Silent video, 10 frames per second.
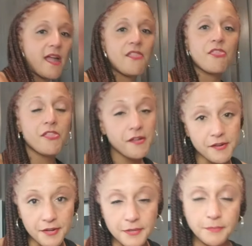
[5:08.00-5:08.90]
And
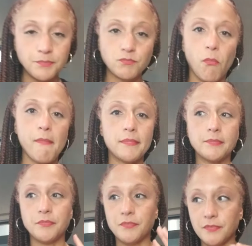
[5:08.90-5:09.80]
then
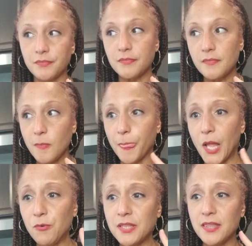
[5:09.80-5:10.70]

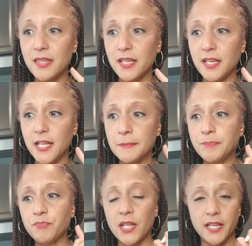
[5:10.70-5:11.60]
with the
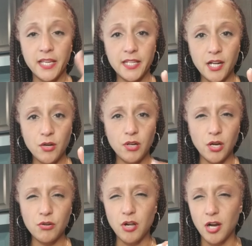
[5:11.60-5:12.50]
keto
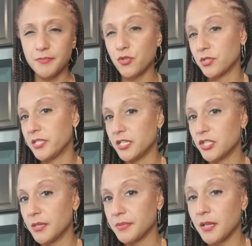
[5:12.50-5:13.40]
low carb tortilla
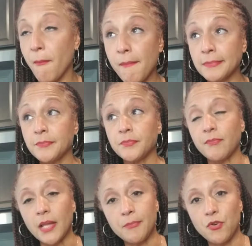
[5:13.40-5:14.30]
chips,
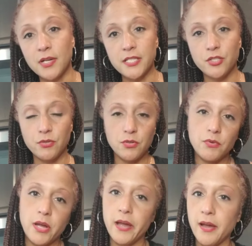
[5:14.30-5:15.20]
I'm going
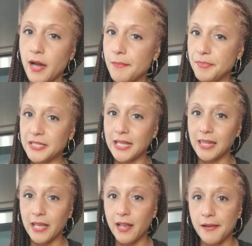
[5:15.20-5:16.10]
to put the
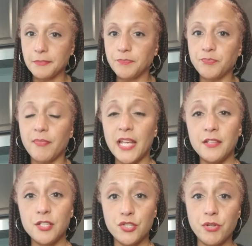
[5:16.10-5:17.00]
link in the
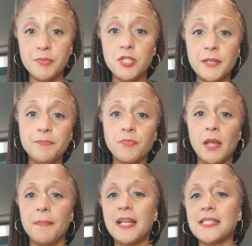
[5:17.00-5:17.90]
description
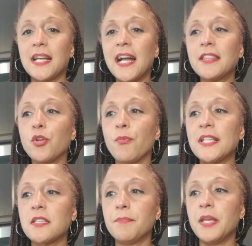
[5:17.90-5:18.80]
because I got the
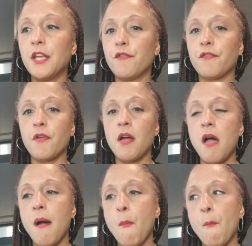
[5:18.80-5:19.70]
recipe
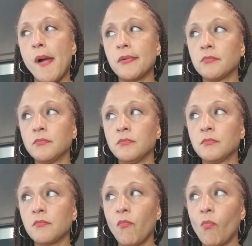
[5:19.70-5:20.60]
from,
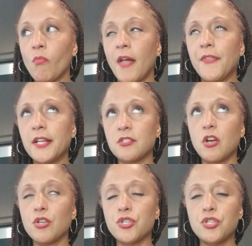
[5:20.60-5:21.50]
I think it's
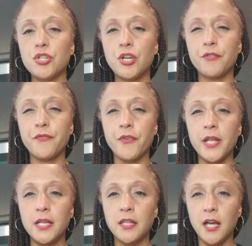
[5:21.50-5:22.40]
called
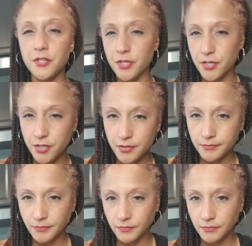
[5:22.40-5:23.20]
Sugar-Free Londoner.